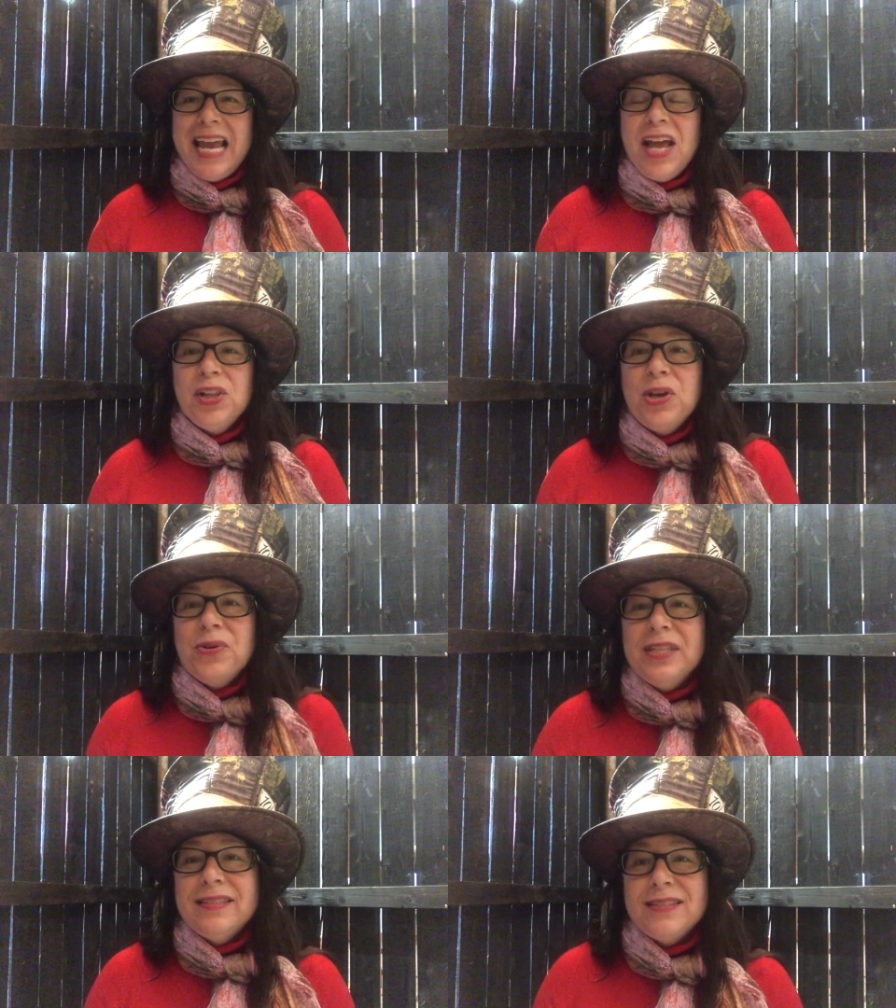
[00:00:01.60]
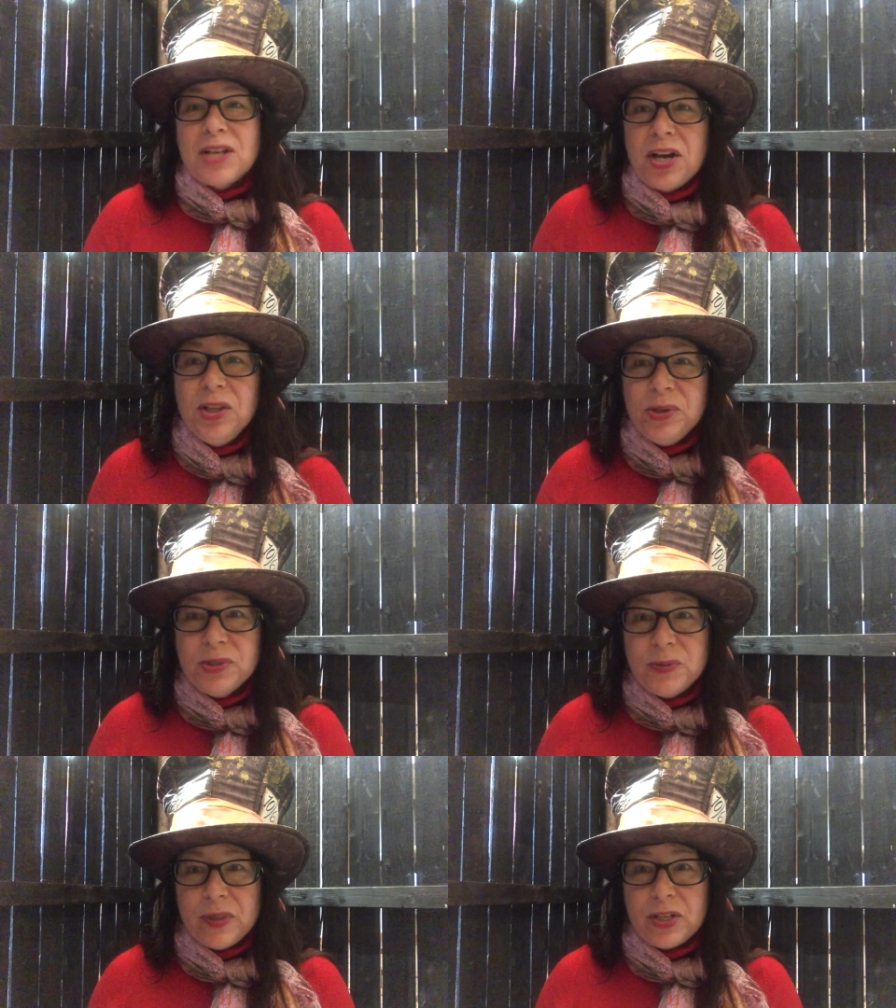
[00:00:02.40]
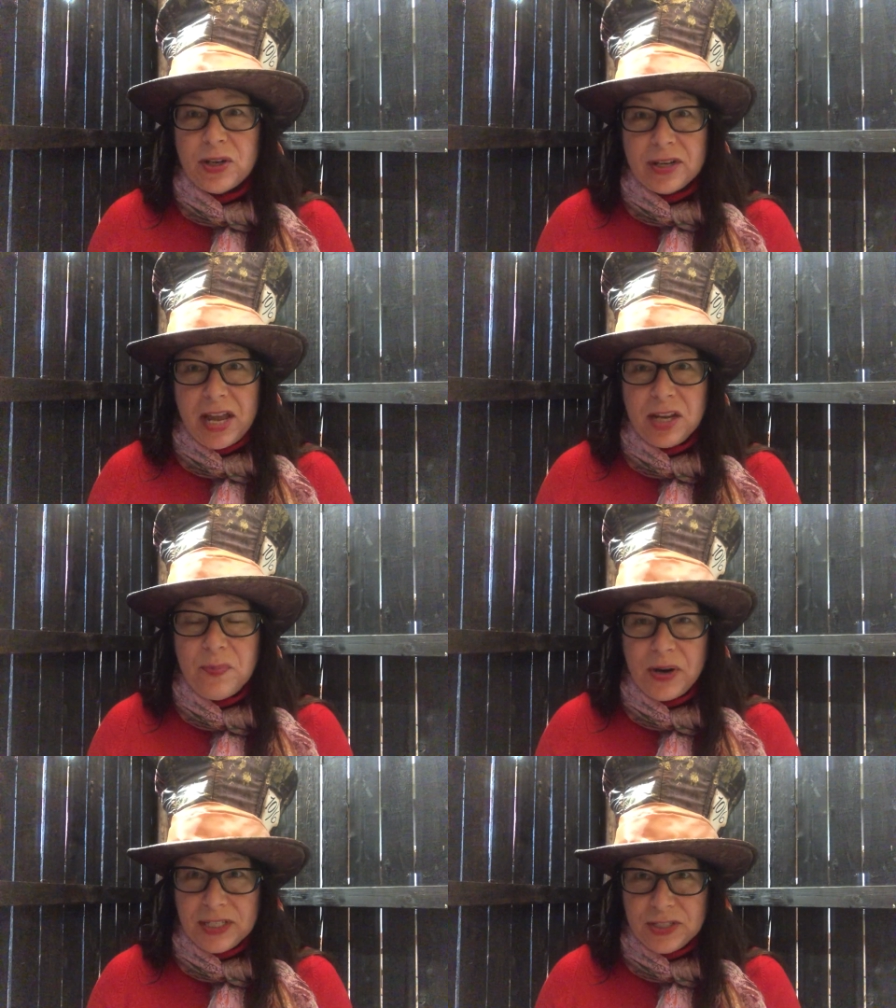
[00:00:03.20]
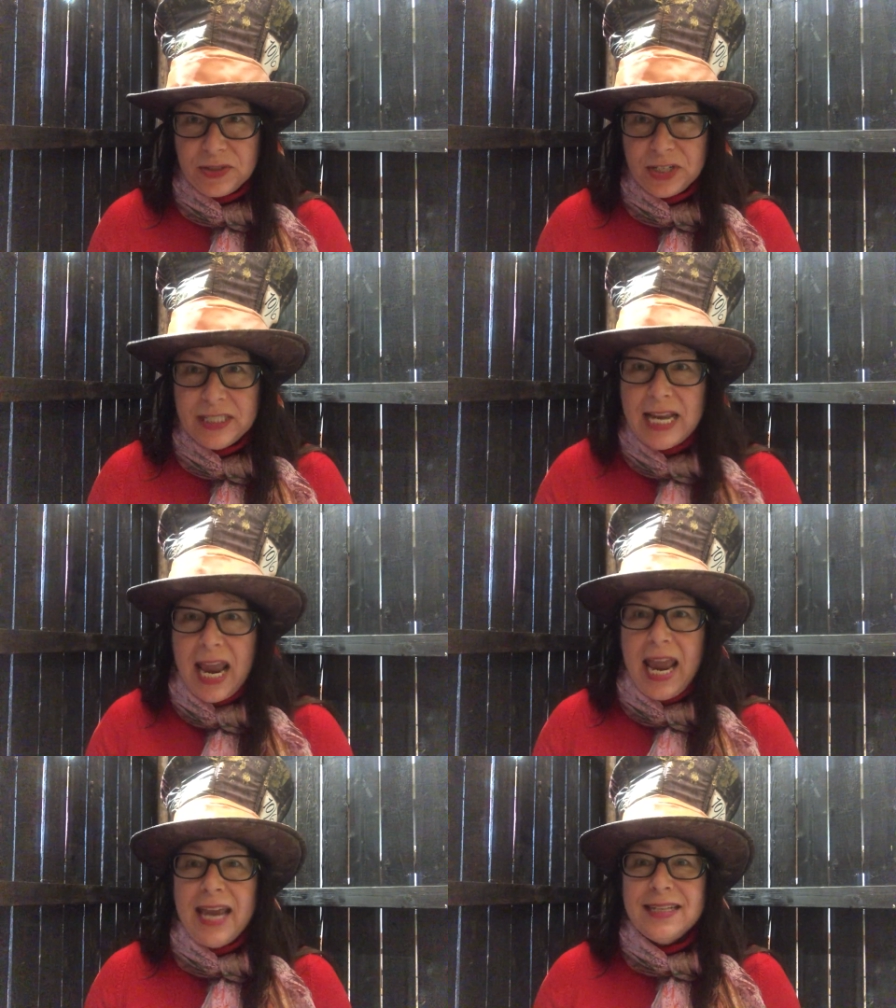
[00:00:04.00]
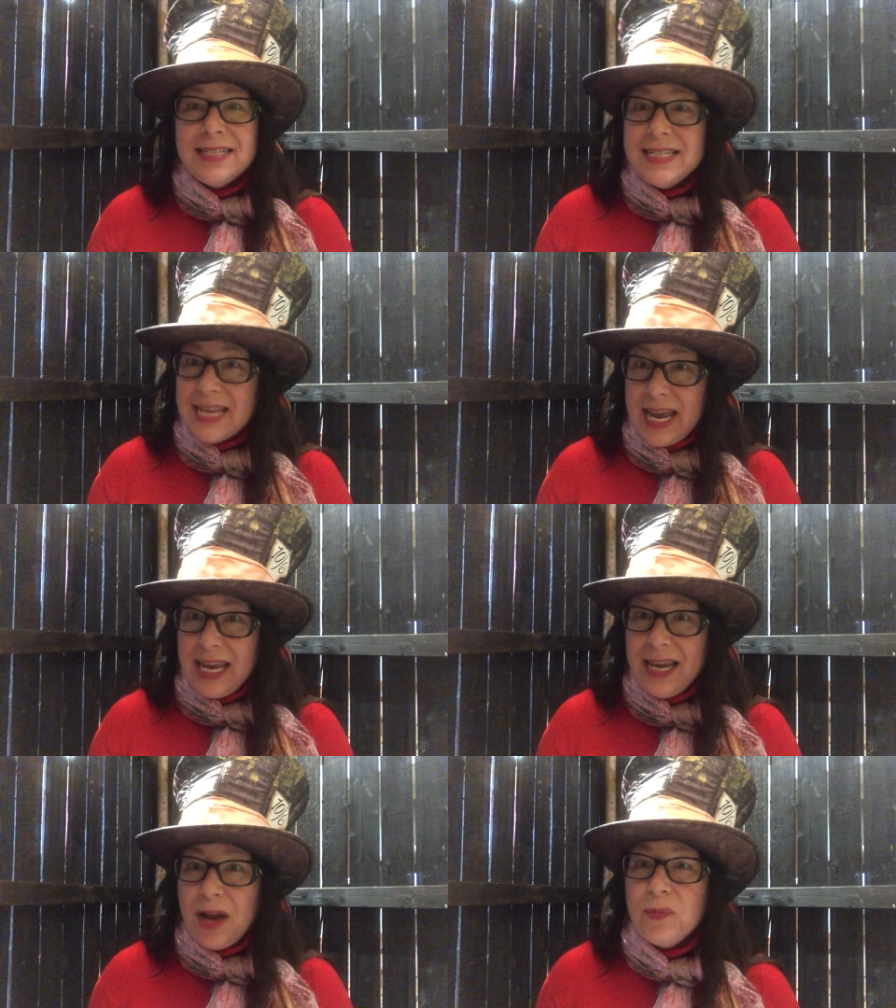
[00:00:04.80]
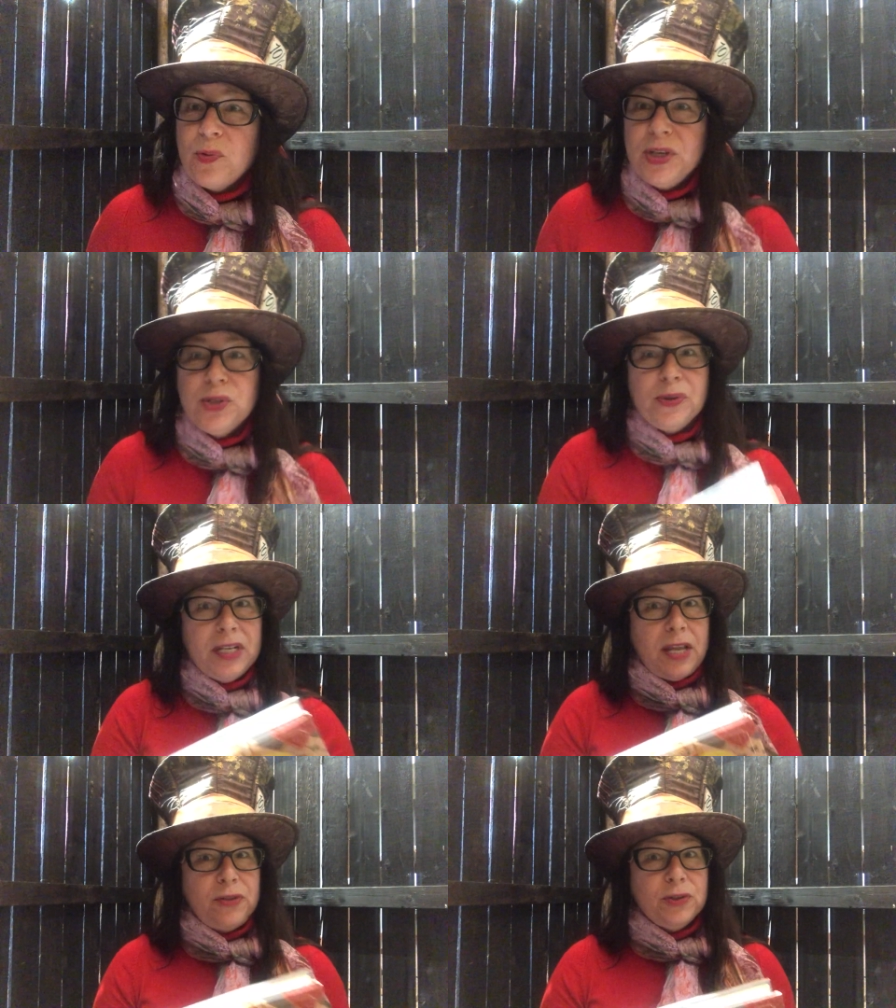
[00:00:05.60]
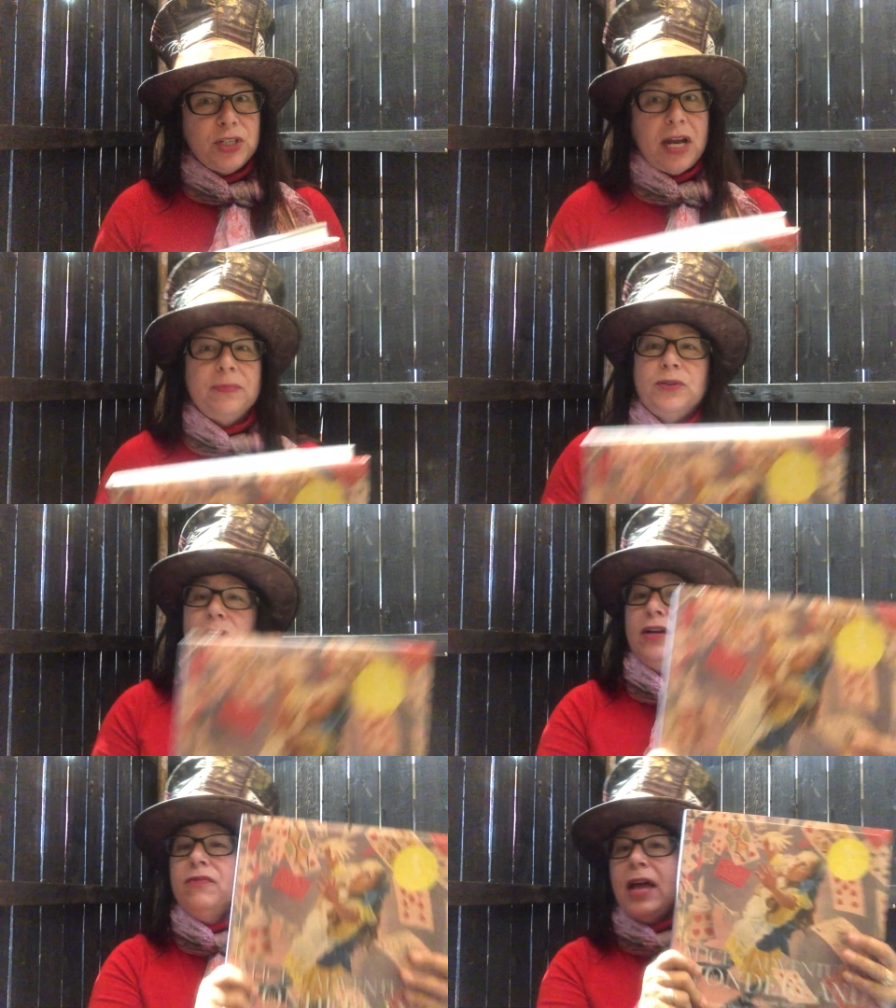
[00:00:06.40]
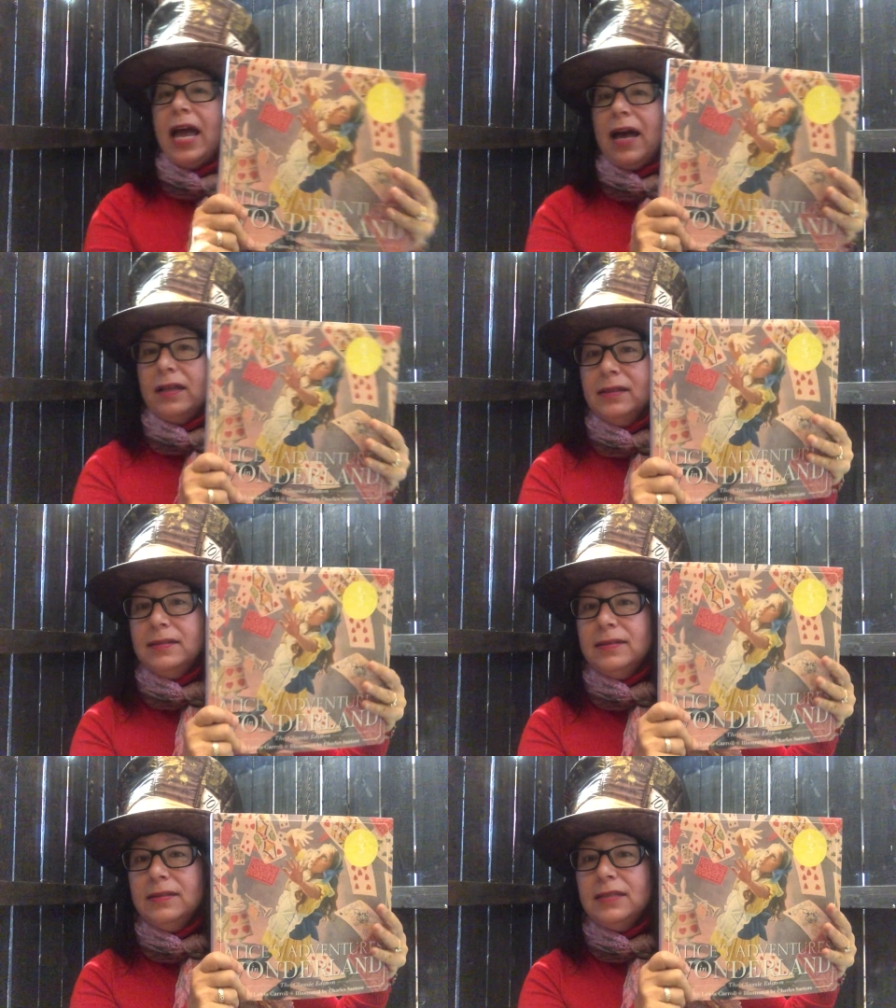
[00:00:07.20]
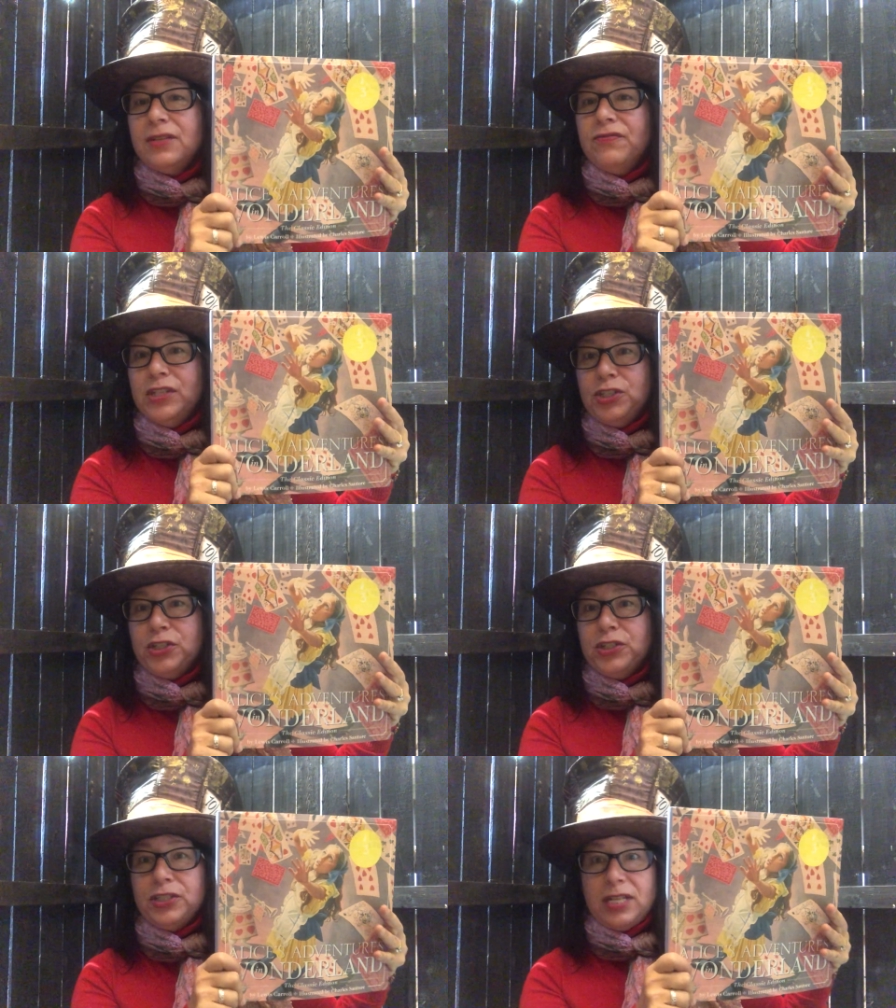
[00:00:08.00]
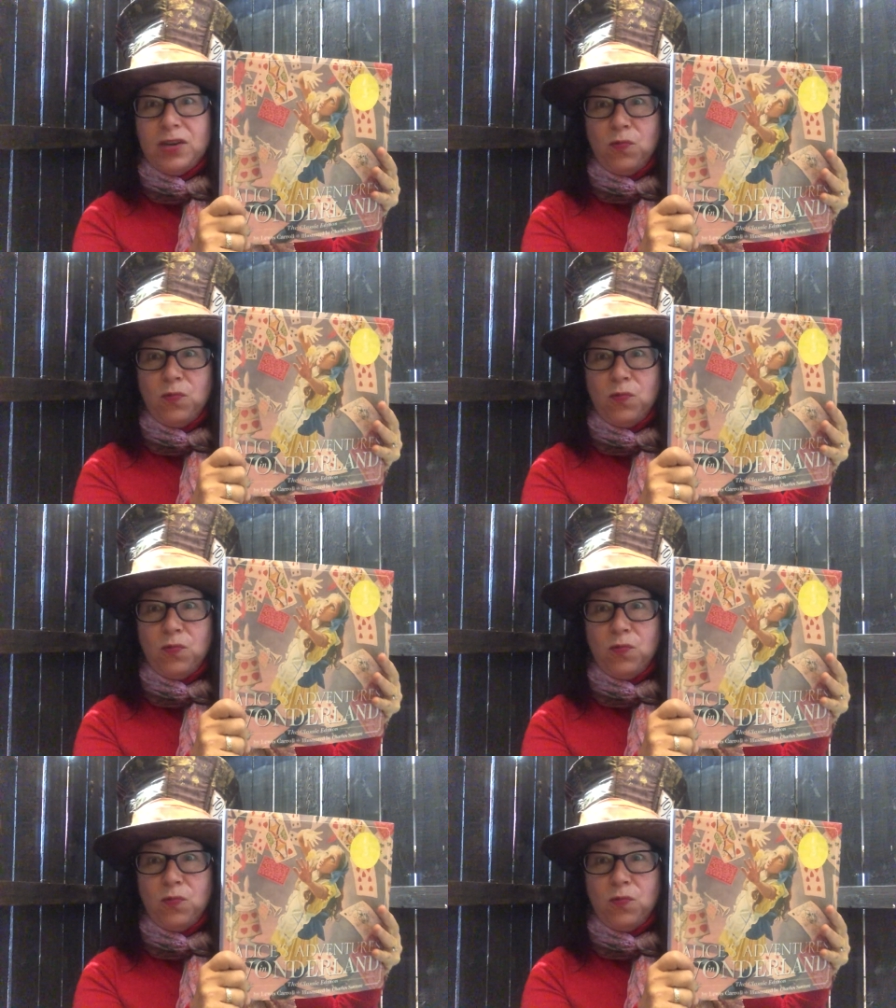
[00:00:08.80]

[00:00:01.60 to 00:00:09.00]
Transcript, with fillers: Hello, this is Donna Lewis with the Clark County Park District, and today I'm going to read another chapter of Alice's Adventures in